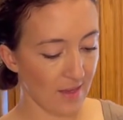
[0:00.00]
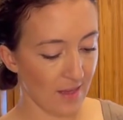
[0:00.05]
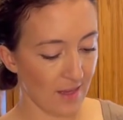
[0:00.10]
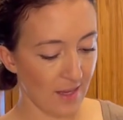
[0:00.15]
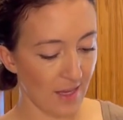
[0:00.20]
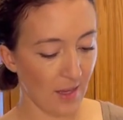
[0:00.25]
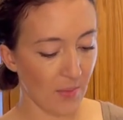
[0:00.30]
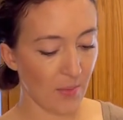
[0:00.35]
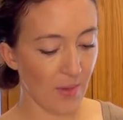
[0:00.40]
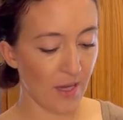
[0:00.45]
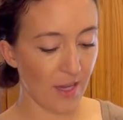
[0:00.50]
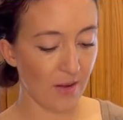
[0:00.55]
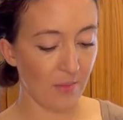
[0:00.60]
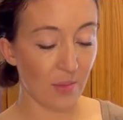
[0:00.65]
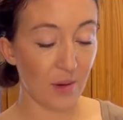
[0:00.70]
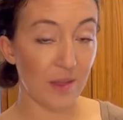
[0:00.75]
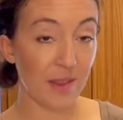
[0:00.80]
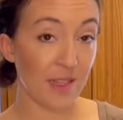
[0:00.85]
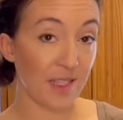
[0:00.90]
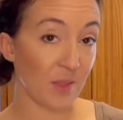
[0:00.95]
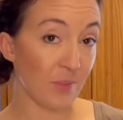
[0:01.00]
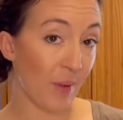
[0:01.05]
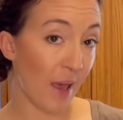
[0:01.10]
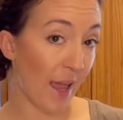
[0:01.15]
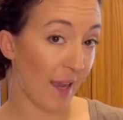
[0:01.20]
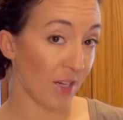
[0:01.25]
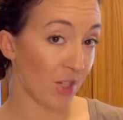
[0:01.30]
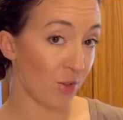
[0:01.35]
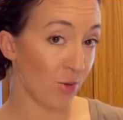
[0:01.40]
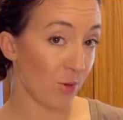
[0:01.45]
And we got to bring this
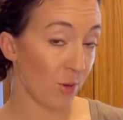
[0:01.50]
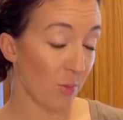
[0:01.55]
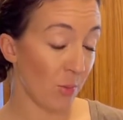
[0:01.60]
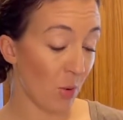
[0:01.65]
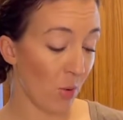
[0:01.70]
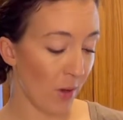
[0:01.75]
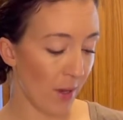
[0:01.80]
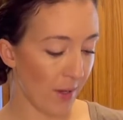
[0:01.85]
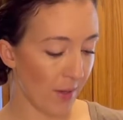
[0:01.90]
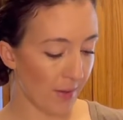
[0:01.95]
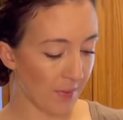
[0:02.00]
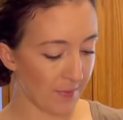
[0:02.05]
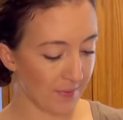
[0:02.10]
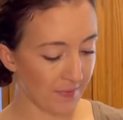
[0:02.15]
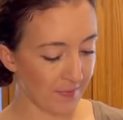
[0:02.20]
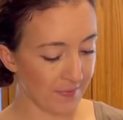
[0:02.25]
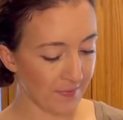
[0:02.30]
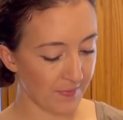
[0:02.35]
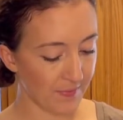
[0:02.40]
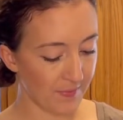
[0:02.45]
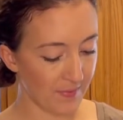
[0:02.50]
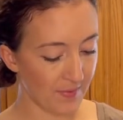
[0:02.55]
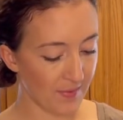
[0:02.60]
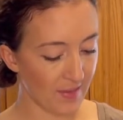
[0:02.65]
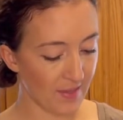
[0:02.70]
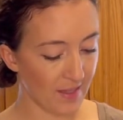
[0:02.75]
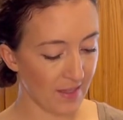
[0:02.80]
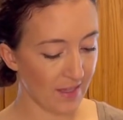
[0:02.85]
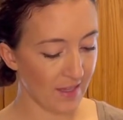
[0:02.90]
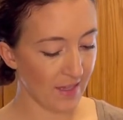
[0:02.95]
back to a boil.
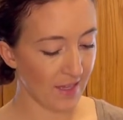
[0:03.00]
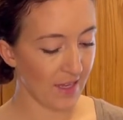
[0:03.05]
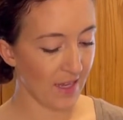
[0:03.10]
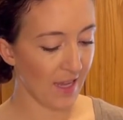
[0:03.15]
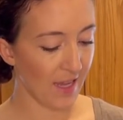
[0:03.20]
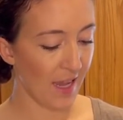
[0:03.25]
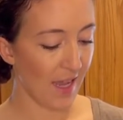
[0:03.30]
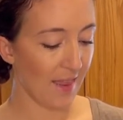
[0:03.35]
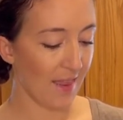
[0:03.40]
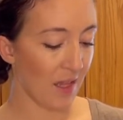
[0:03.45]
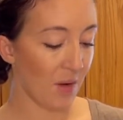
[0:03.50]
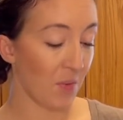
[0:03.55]
And then